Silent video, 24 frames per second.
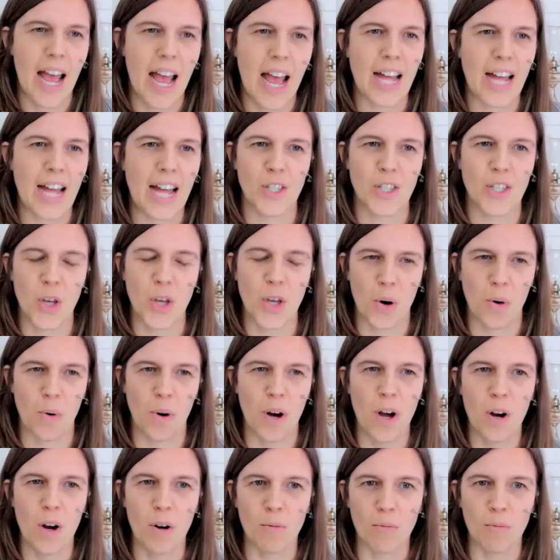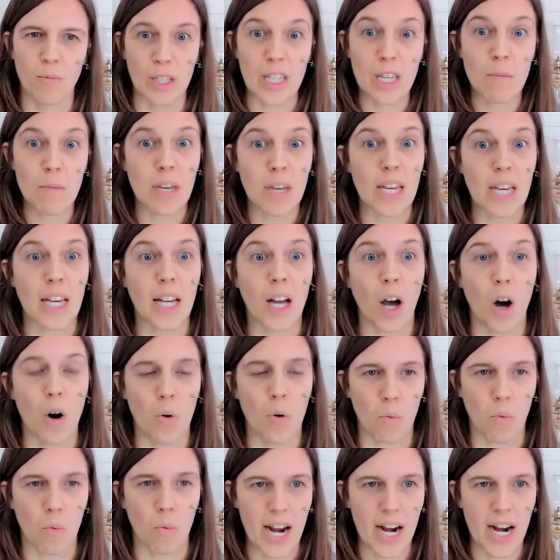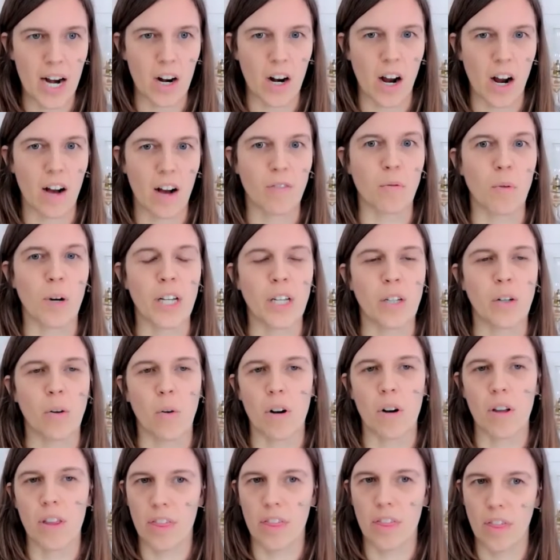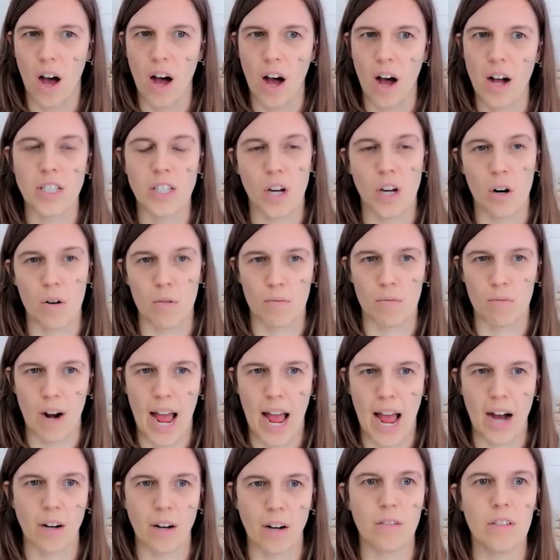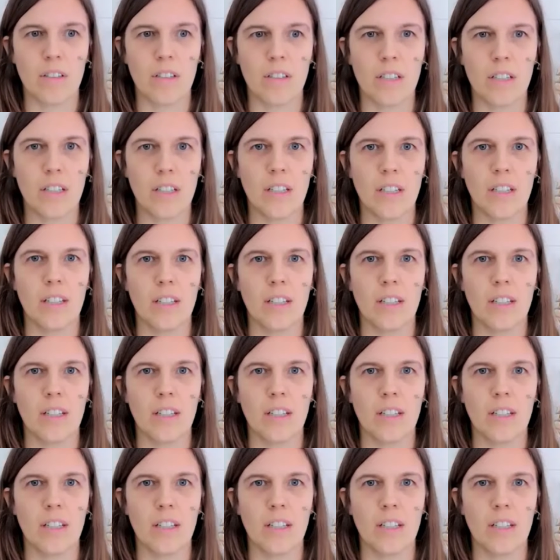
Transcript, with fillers: And so, really being aware of what your thoughts around